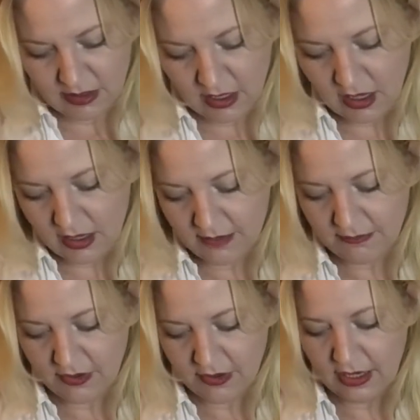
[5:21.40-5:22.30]

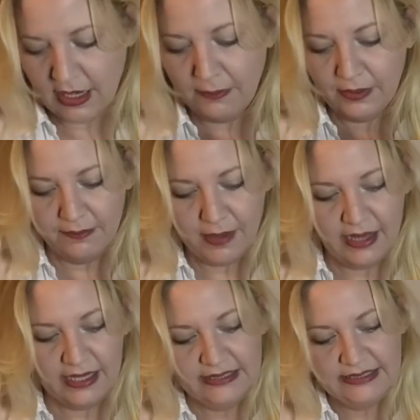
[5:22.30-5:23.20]
There are a couple of
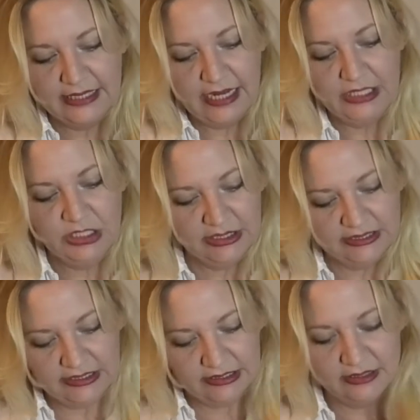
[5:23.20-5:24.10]
pockets that I
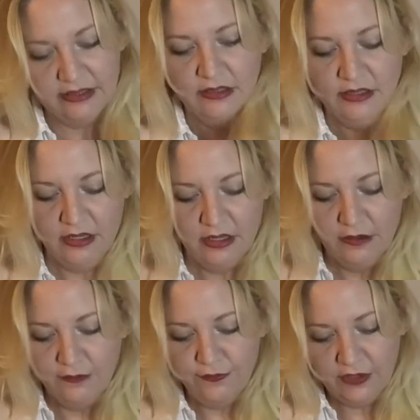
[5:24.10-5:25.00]
just
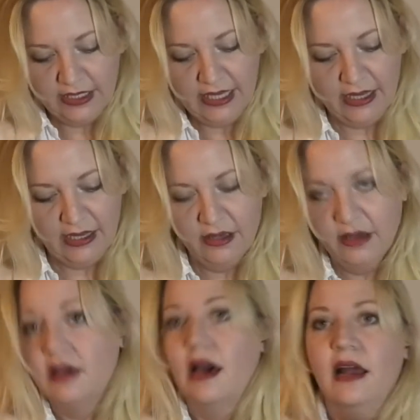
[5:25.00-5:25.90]
fully
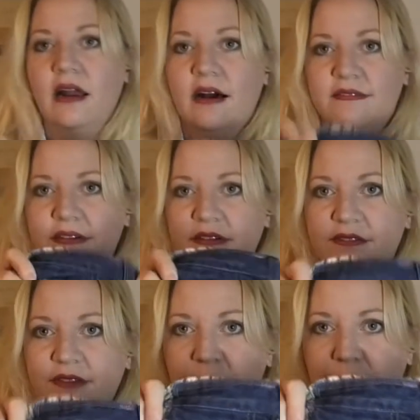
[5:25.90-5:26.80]
cut off
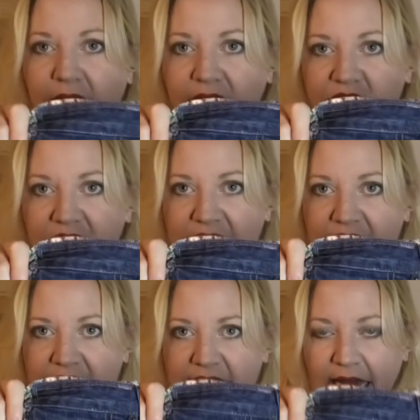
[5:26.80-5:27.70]
of a pair of
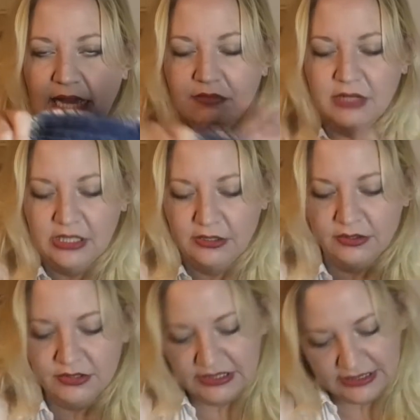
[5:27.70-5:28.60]
jeans and
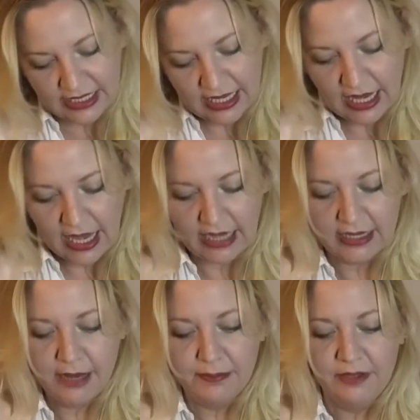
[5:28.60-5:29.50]
reused, and a
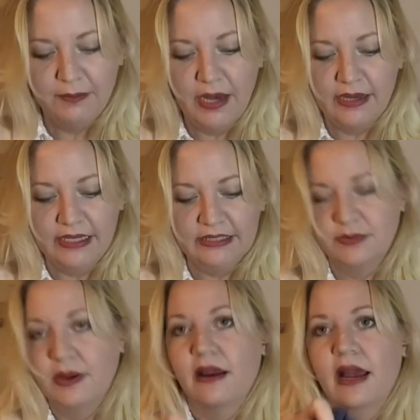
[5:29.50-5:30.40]
couple of
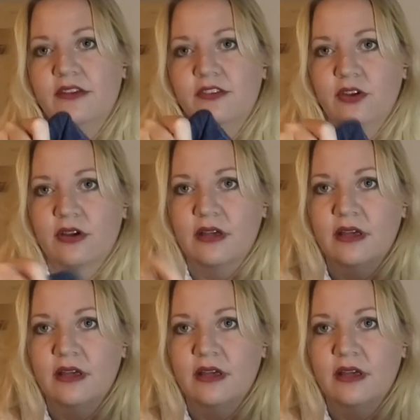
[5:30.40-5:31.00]
pockets where I took